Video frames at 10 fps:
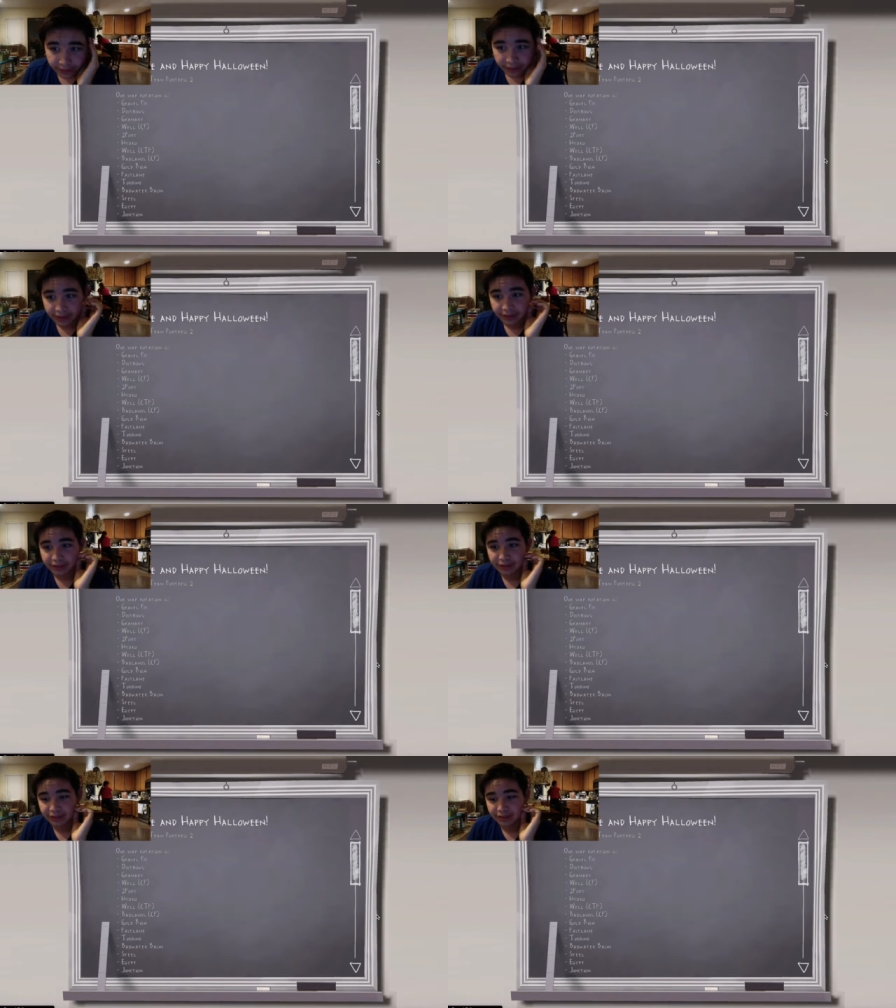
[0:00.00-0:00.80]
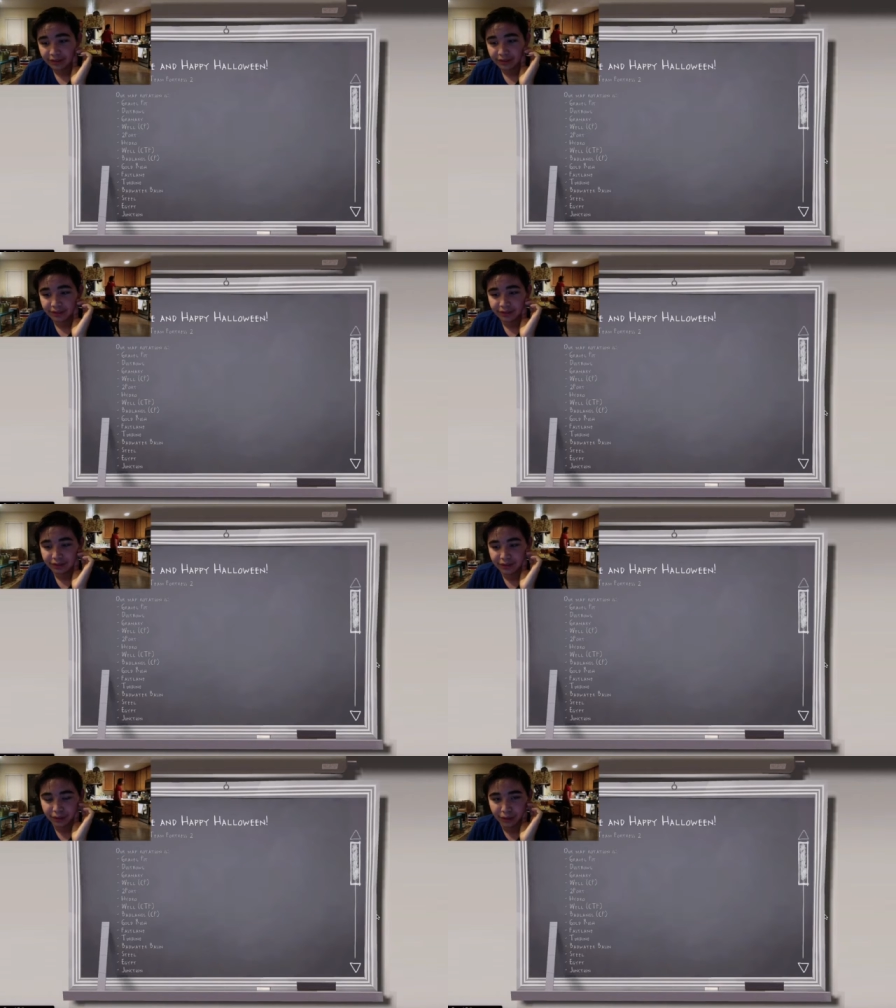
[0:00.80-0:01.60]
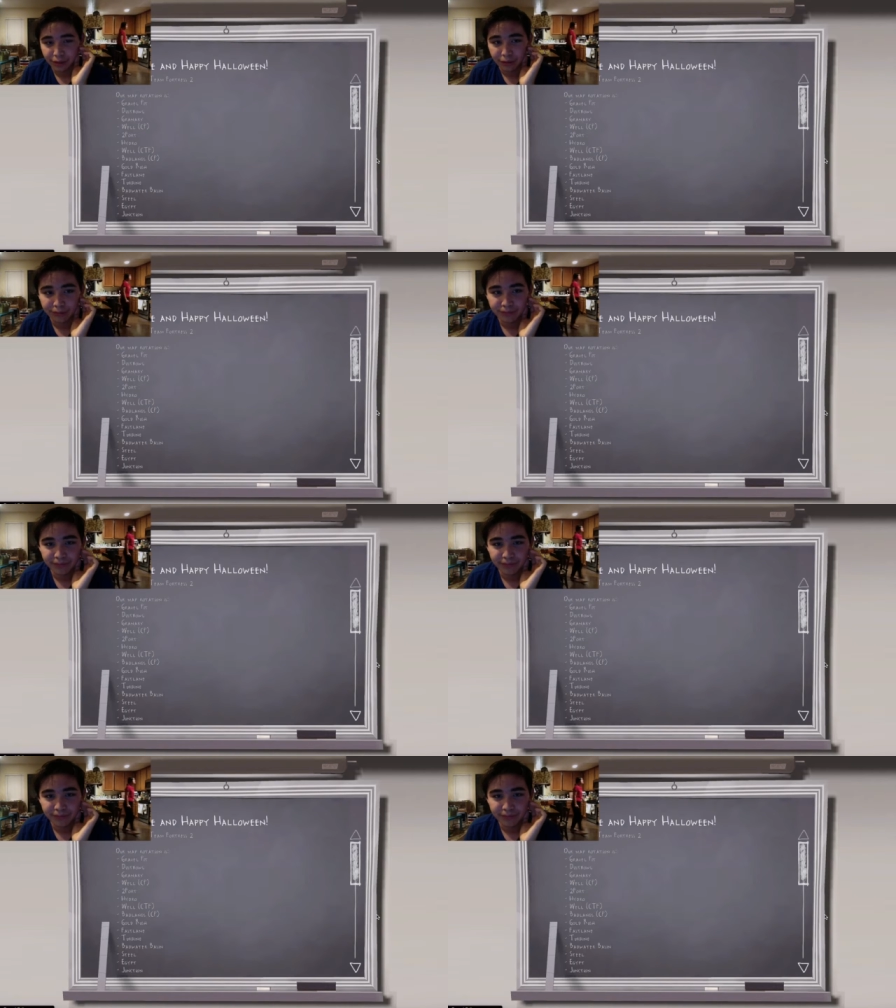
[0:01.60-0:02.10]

Say everything that's on your screen. So,